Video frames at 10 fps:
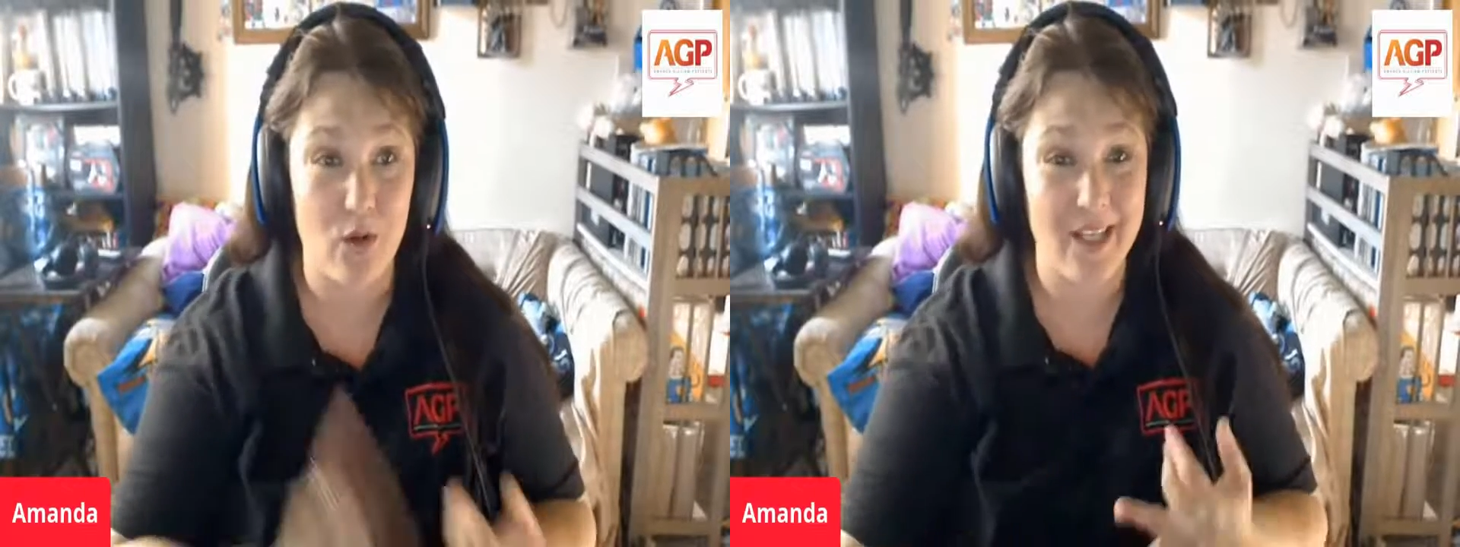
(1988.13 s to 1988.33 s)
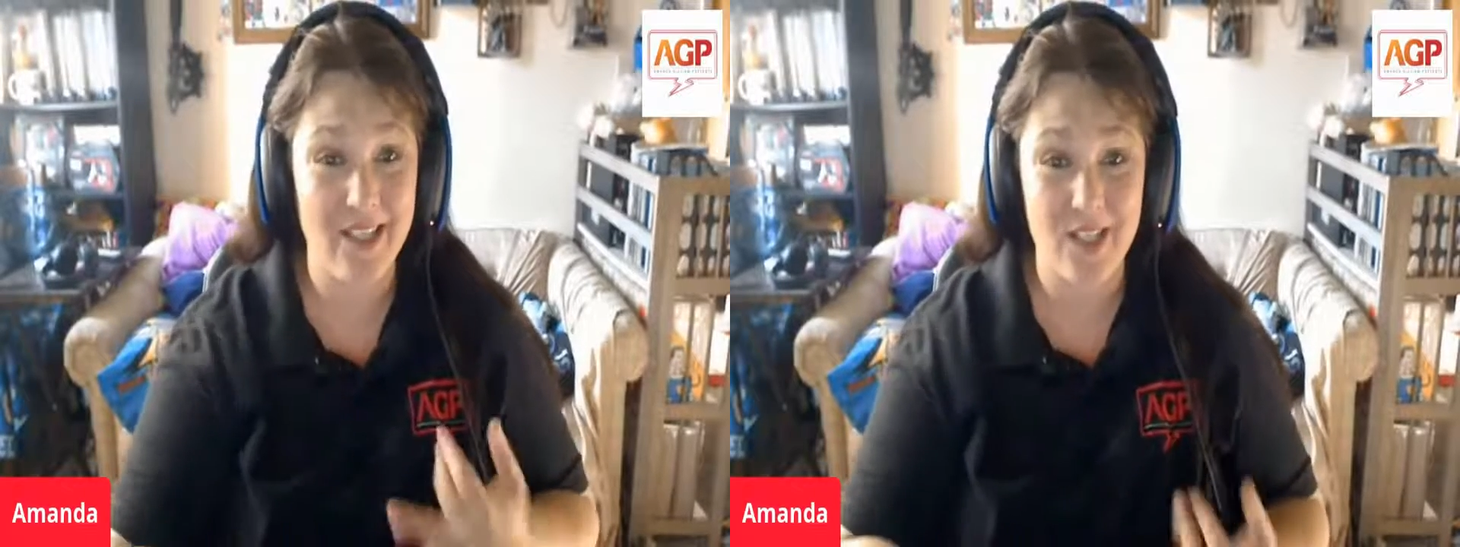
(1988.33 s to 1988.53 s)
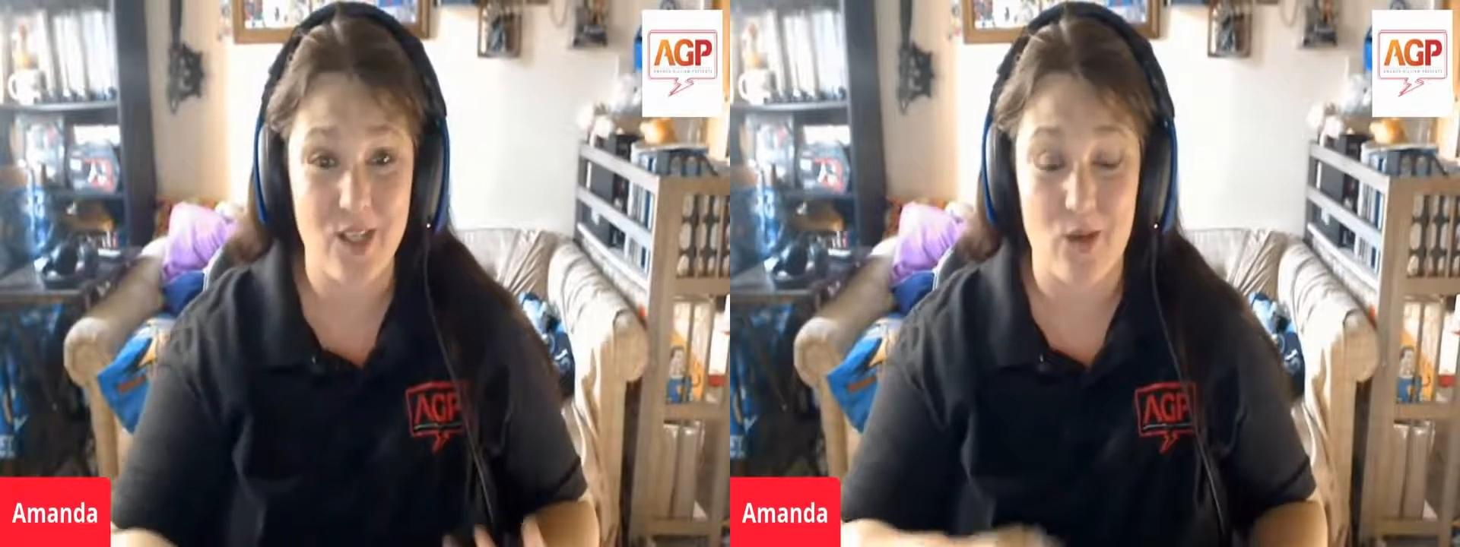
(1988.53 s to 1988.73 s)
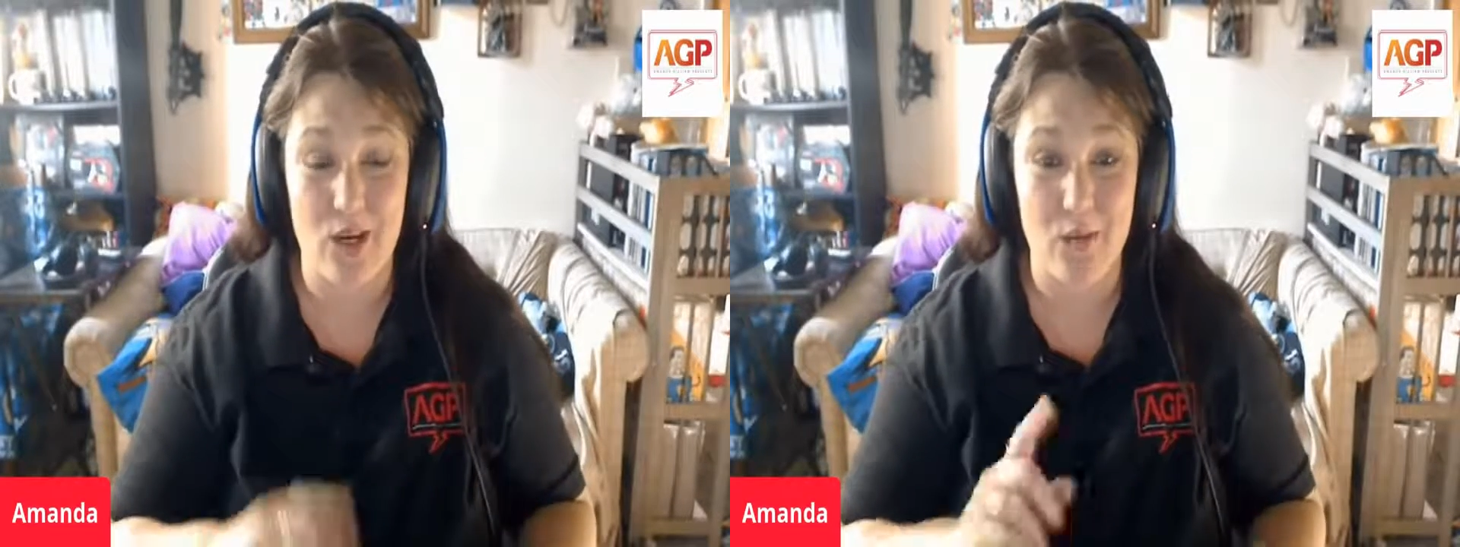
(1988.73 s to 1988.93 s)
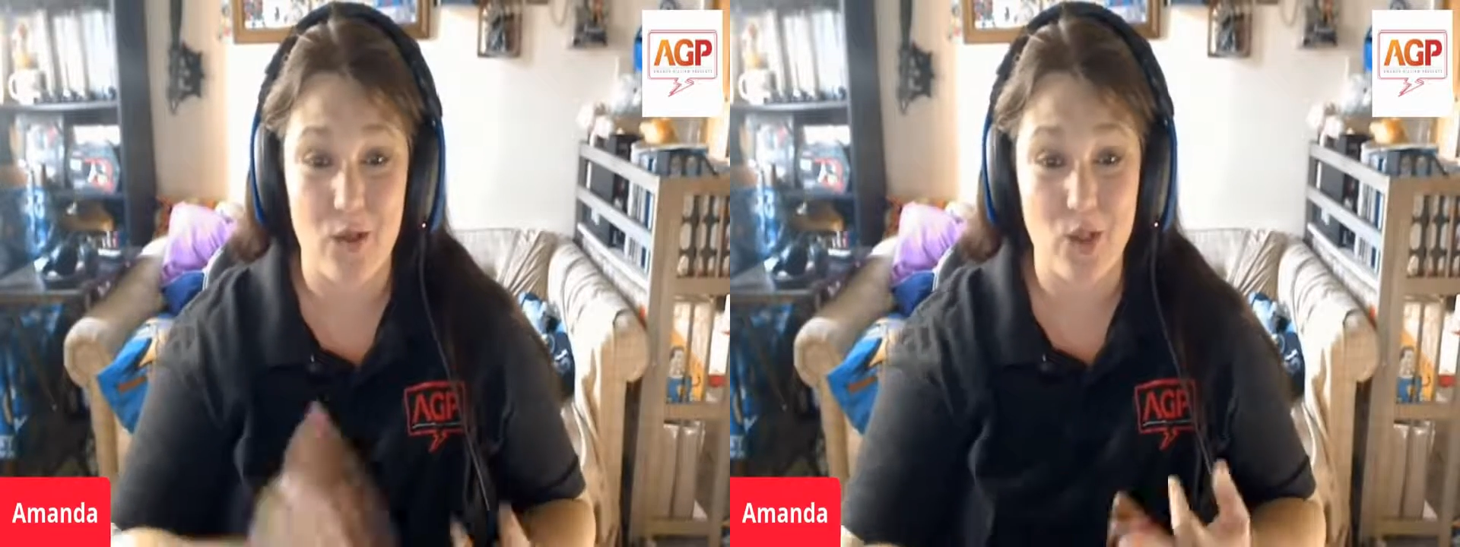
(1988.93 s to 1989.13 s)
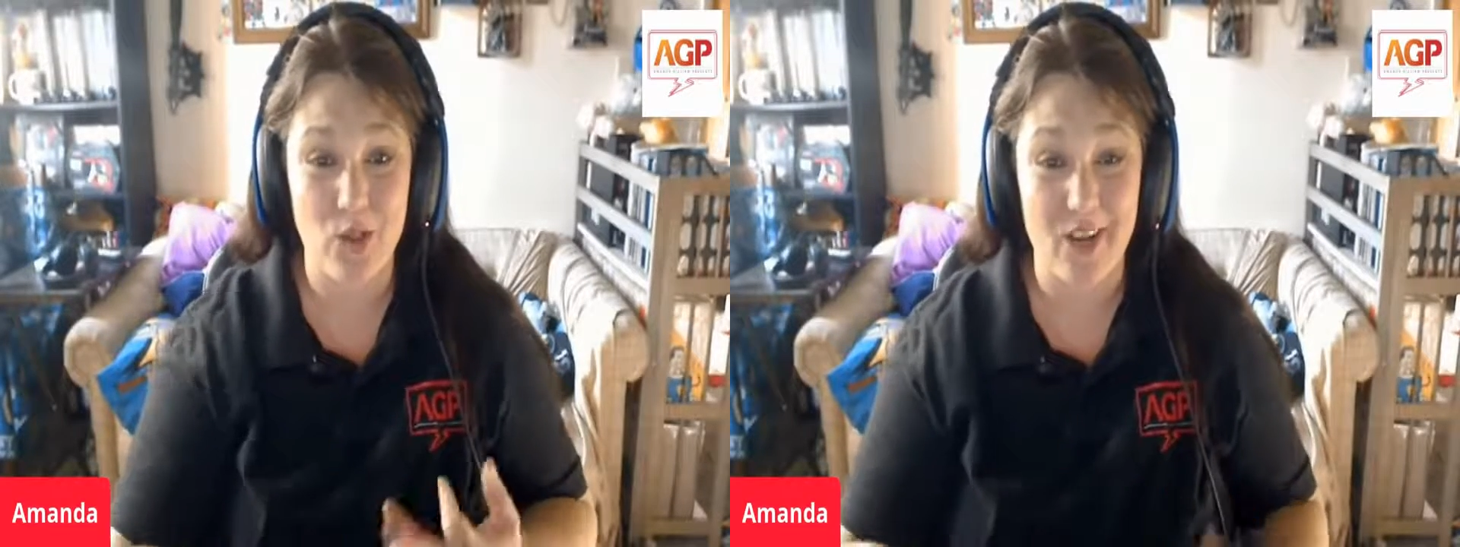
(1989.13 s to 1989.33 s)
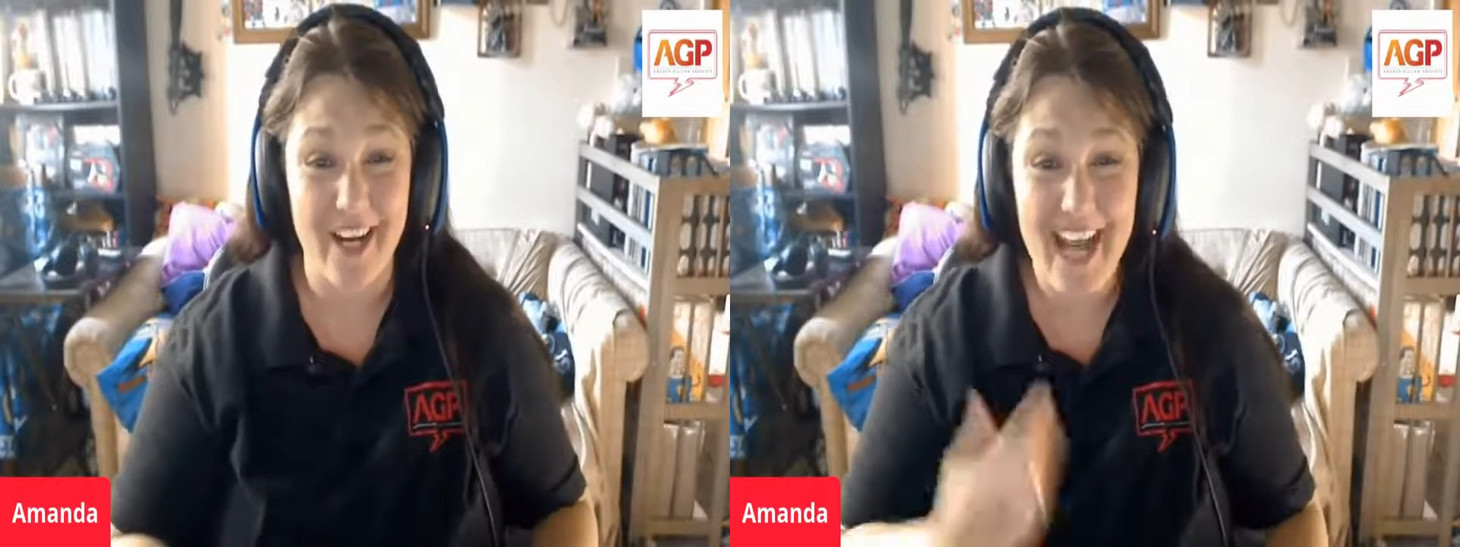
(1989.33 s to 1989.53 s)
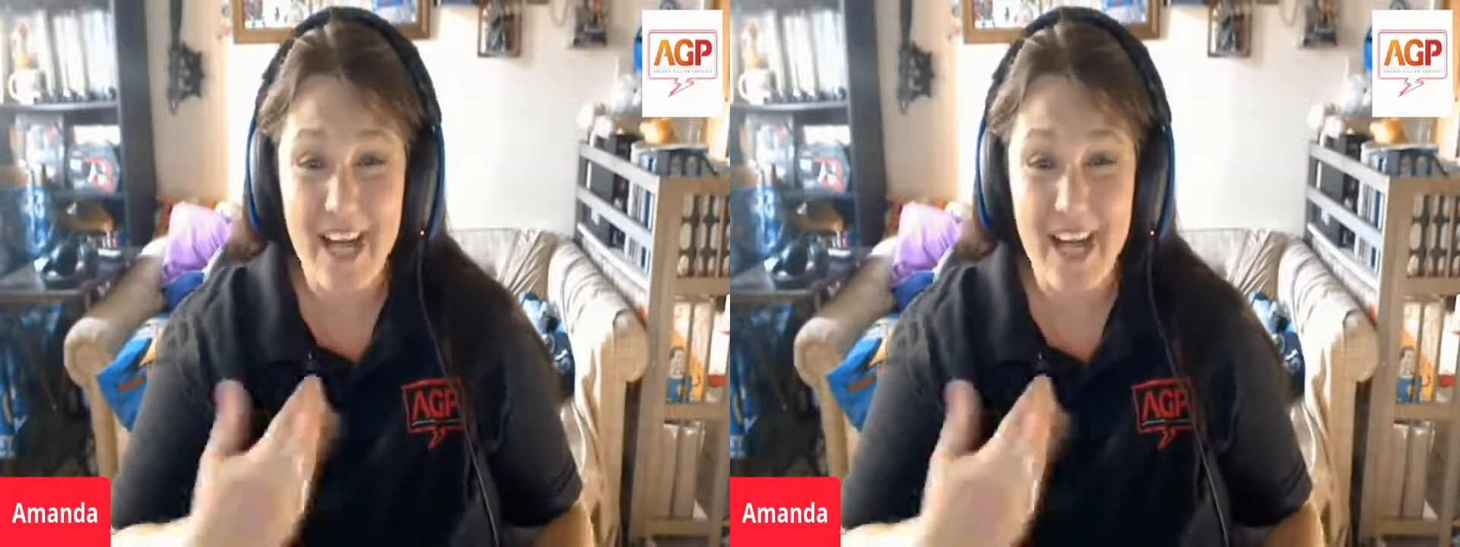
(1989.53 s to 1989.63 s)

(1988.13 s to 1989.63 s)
or Instagram or Twitter,